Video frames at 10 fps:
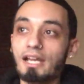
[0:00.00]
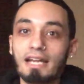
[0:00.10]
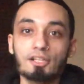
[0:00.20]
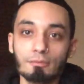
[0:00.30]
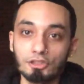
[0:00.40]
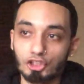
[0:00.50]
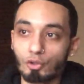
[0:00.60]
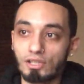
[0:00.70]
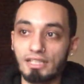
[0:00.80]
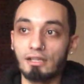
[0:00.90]
And the
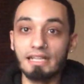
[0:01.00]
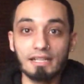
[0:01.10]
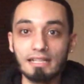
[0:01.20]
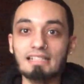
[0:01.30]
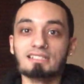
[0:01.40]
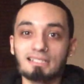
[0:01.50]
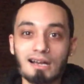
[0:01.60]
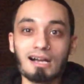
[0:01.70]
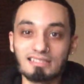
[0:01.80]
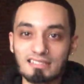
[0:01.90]
majority in it is
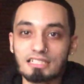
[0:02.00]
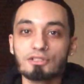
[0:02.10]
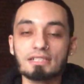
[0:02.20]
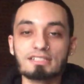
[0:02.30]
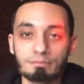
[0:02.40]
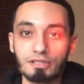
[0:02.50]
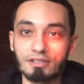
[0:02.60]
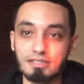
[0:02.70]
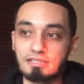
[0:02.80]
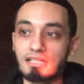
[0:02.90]
non-serious
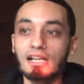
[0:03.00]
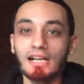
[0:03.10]
spirits.